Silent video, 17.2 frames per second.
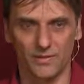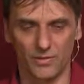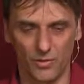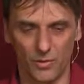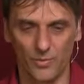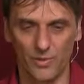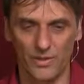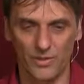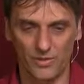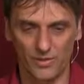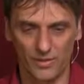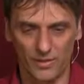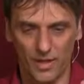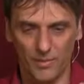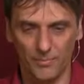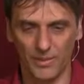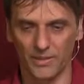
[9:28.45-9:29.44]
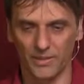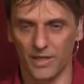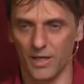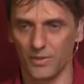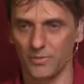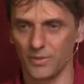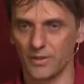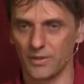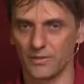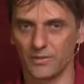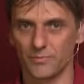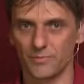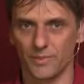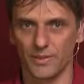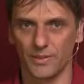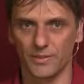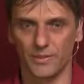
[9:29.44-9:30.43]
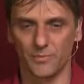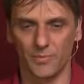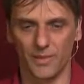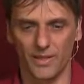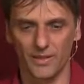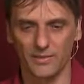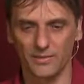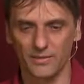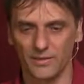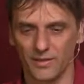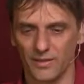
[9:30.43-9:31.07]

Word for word: going up and down in the in the plant.